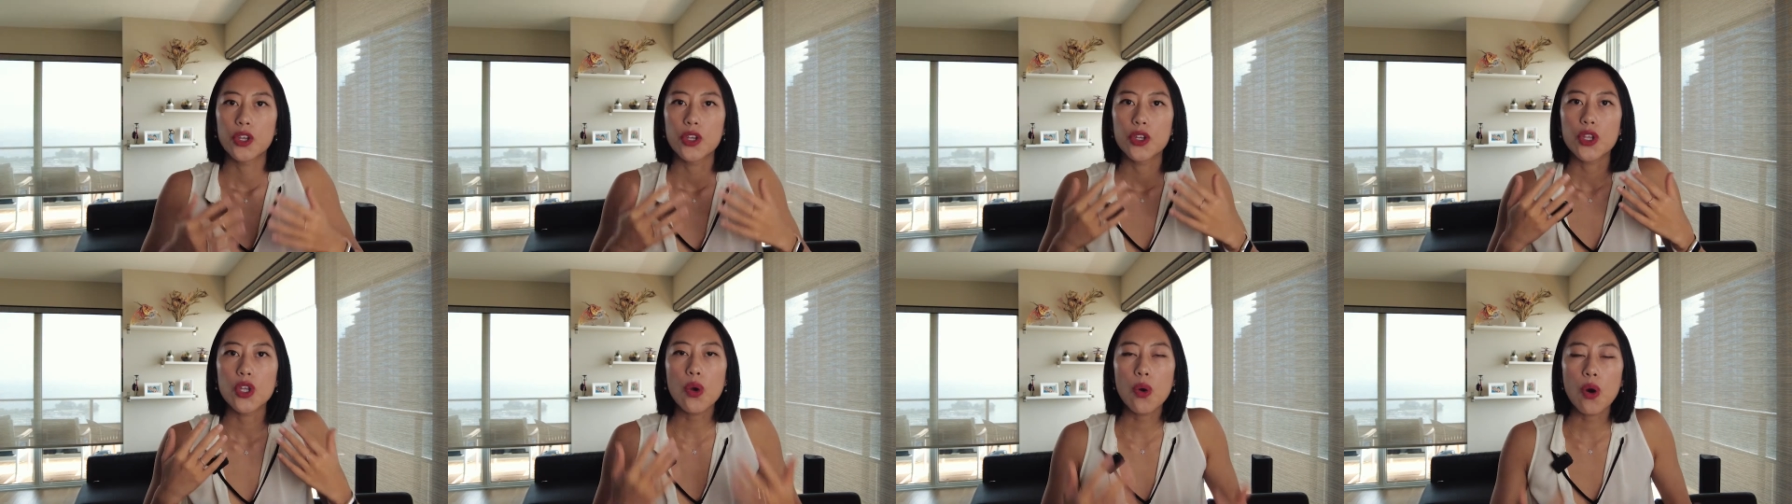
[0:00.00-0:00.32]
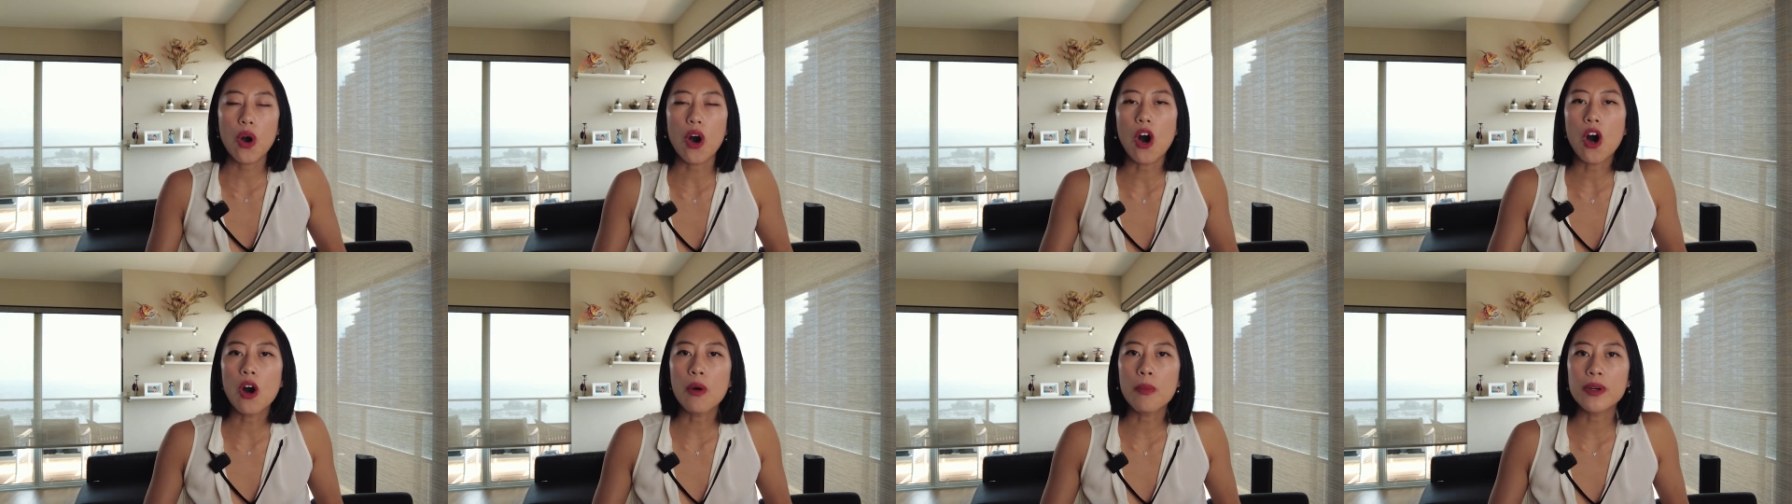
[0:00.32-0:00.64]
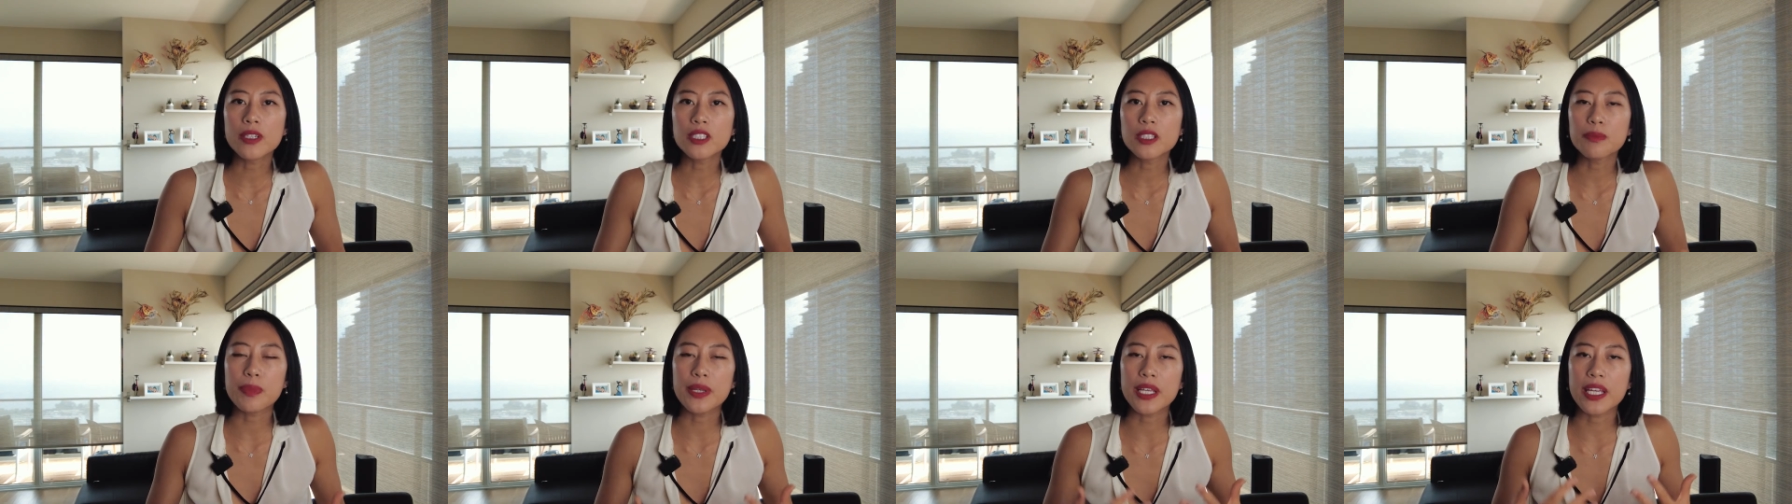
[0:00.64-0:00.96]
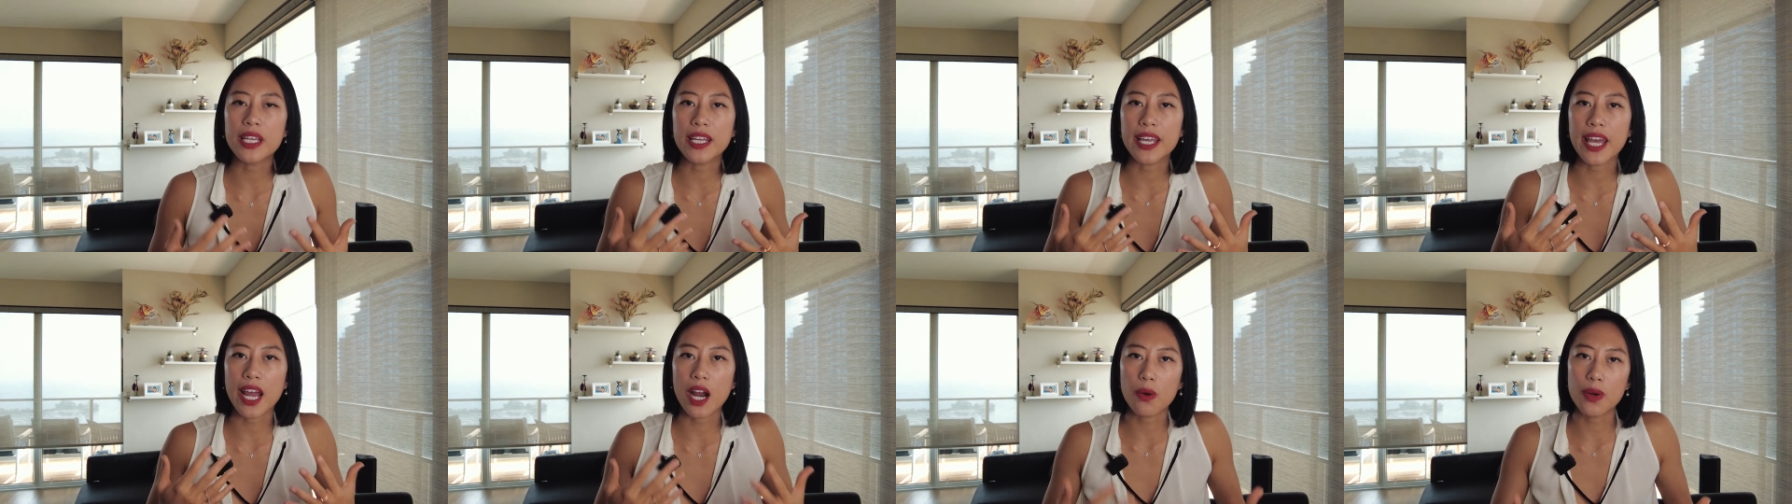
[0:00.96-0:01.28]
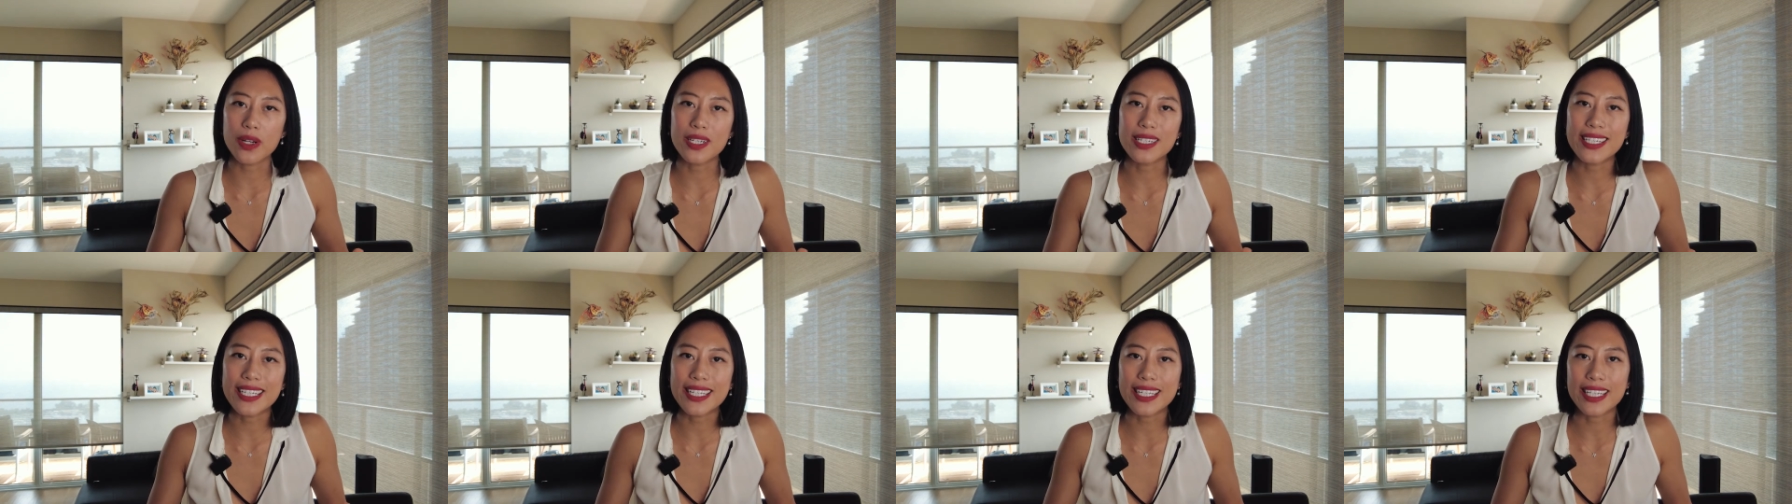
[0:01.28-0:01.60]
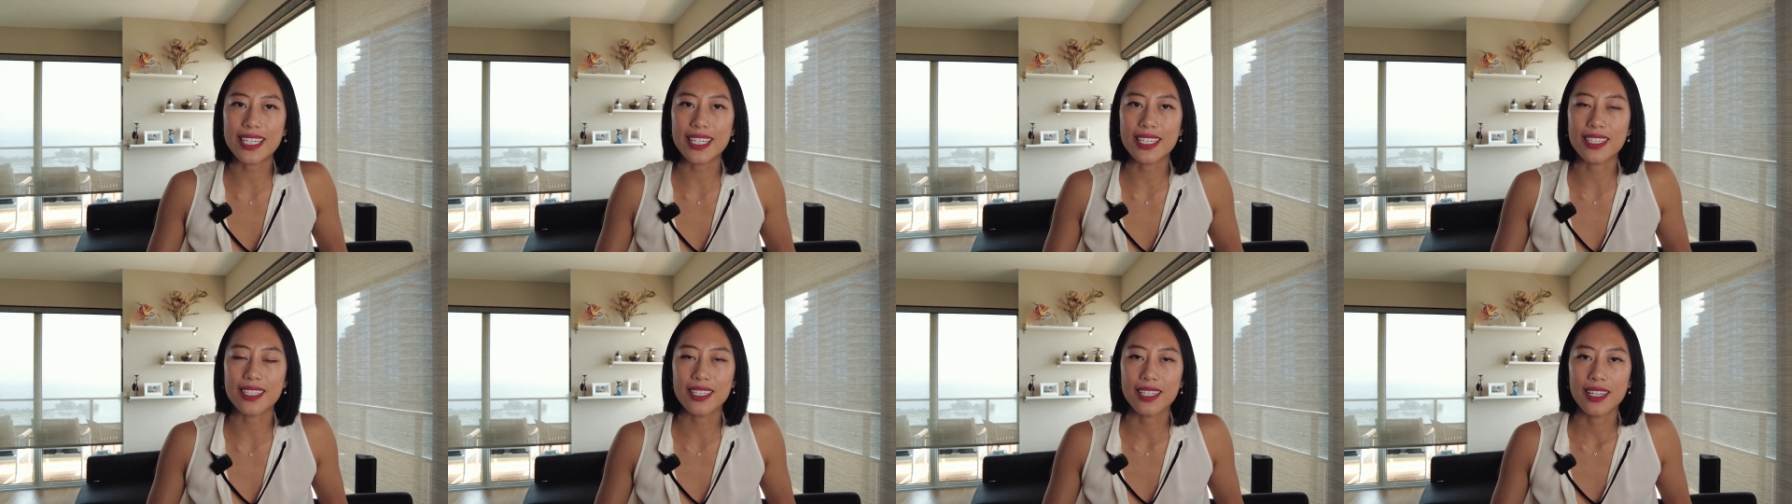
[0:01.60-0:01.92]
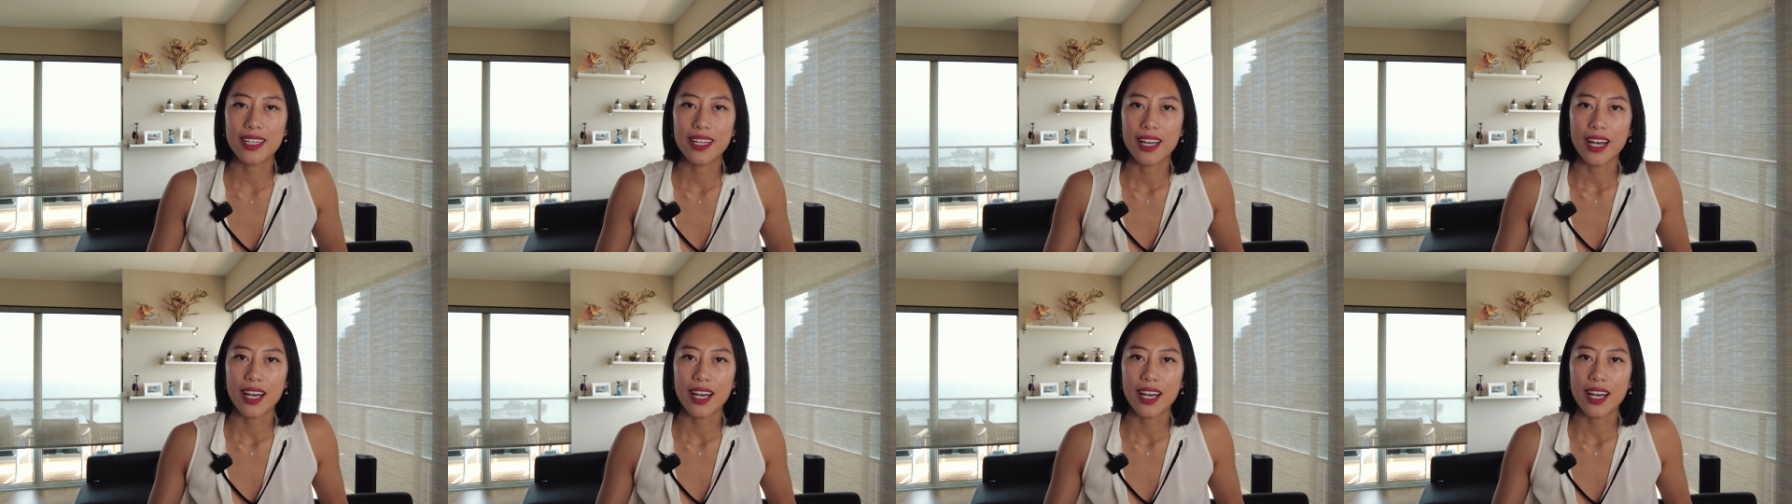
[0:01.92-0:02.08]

you will almost be guaranteed